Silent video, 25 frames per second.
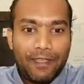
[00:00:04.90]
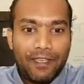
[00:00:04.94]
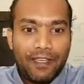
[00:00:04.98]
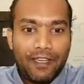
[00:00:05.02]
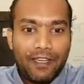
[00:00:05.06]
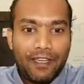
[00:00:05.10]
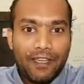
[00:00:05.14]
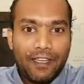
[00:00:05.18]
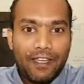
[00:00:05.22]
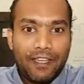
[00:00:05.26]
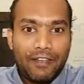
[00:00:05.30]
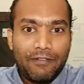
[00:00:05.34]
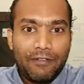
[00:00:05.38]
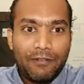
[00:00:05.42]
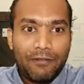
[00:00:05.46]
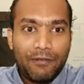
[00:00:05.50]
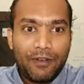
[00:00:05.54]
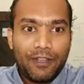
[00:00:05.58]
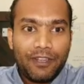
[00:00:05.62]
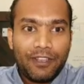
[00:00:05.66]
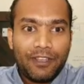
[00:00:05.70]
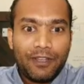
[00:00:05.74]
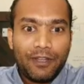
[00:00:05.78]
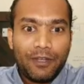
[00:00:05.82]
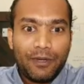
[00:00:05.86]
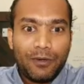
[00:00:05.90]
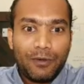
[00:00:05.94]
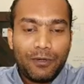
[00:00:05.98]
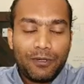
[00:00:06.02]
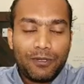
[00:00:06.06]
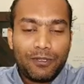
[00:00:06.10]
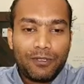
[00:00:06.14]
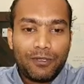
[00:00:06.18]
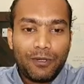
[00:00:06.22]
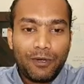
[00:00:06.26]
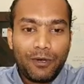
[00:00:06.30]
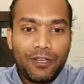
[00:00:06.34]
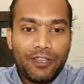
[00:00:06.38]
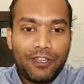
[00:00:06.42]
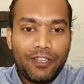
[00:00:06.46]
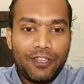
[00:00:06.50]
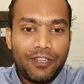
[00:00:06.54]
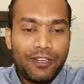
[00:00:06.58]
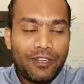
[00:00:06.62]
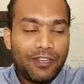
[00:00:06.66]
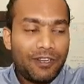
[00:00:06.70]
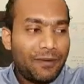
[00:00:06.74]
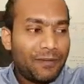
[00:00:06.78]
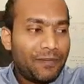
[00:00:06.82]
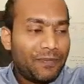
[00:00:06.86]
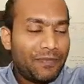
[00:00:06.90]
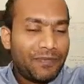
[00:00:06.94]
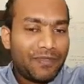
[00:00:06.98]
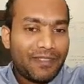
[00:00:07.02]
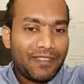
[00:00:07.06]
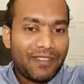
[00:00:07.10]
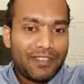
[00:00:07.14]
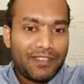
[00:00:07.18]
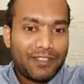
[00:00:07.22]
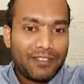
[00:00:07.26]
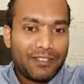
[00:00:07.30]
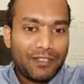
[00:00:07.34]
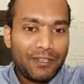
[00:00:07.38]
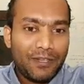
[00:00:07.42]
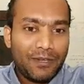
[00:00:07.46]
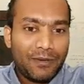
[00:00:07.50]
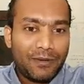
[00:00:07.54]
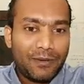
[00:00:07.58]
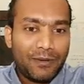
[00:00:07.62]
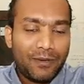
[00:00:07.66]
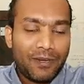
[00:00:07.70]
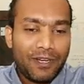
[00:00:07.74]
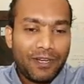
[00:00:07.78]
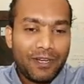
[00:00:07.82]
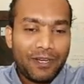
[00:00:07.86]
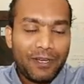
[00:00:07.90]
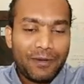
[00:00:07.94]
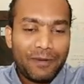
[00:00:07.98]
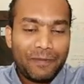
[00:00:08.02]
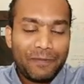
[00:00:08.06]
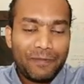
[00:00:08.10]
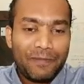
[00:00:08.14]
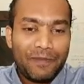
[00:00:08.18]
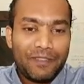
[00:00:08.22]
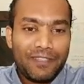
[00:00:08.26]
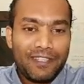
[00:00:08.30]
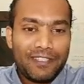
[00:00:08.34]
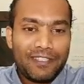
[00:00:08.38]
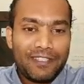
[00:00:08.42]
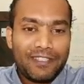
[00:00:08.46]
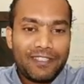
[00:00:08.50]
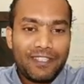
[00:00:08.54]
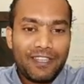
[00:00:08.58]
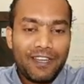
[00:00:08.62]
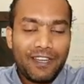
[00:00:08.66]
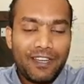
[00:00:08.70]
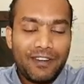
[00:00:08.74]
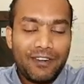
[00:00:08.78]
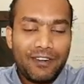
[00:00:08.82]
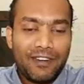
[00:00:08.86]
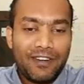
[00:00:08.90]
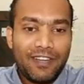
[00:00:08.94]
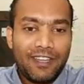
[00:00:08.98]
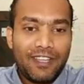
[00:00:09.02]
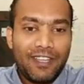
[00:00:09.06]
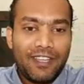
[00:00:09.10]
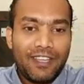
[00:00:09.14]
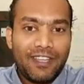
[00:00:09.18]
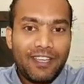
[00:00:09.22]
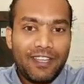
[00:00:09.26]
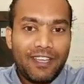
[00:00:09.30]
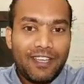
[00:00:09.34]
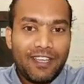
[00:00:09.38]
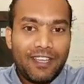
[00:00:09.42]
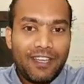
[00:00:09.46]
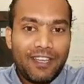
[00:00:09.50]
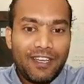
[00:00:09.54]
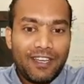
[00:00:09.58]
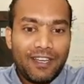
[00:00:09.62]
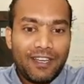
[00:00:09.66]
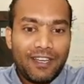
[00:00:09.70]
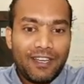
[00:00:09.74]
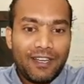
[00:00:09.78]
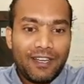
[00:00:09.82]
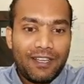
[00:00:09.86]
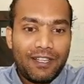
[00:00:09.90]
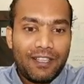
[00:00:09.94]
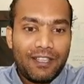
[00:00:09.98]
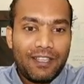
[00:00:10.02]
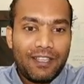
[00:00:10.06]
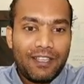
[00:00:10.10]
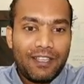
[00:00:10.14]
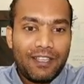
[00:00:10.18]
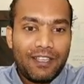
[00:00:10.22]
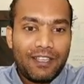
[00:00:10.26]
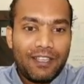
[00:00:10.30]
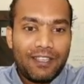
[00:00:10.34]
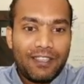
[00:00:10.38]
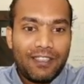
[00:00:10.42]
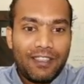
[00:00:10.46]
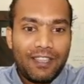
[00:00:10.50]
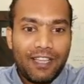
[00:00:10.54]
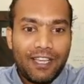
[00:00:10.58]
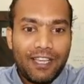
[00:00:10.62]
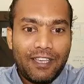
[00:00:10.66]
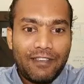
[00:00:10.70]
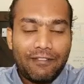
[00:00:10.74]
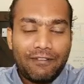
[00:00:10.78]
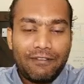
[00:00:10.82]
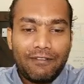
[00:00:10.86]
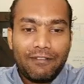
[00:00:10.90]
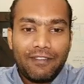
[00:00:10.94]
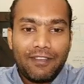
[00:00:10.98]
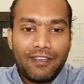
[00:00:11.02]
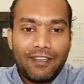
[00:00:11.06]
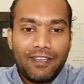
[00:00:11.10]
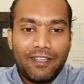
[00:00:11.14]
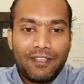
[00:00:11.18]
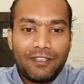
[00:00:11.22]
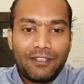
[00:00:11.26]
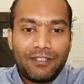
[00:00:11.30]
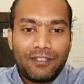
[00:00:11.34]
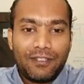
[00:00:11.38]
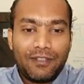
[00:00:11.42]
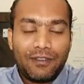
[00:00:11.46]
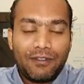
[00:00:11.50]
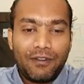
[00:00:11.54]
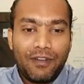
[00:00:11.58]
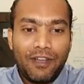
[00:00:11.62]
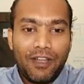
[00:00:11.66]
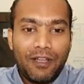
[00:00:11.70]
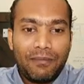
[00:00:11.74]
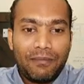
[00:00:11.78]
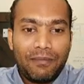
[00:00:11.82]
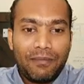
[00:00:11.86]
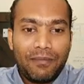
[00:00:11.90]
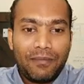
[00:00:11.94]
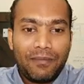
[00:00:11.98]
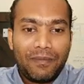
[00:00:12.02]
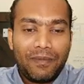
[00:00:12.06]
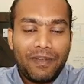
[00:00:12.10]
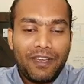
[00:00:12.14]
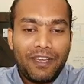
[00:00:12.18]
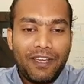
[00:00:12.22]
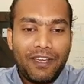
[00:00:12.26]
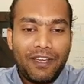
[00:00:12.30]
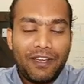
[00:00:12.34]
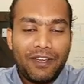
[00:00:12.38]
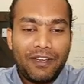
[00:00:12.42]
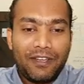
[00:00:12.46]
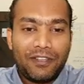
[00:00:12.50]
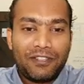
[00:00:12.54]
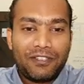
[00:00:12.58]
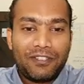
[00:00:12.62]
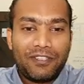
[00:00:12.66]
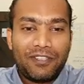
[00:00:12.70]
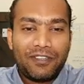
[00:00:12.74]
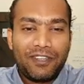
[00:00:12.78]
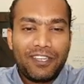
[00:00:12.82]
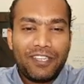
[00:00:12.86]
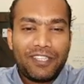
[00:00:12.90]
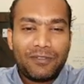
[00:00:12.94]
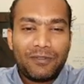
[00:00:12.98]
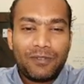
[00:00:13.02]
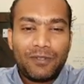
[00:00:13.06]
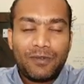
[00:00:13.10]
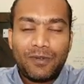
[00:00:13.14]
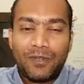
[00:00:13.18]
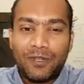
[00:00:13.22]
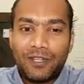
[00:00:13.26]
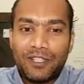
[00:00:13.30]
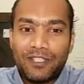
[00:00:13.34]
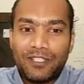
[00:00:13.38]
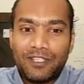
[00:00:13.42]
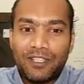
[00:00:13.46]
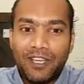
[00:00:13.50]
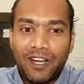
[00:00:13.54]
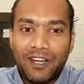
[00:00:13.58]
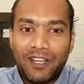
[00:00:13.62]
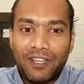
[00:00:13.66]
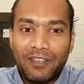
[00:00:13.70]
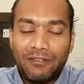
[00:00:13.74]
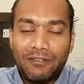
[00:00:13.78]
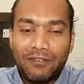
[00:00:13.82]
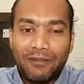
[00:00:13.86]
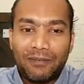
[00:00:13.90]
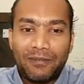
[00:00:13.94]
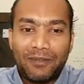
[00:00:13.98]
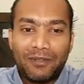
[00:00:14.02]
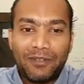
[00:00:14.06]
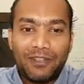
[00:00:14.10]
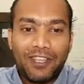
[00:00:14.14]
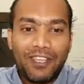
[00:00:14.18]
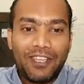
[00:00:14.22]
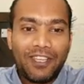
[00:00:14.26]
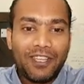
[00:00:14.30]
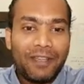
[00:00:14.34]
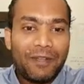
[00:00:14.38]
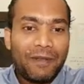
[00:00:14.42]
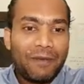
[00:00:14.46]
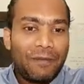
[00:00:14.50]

everyone who has joined here. This is our live Instagram series, which we're going to starting from today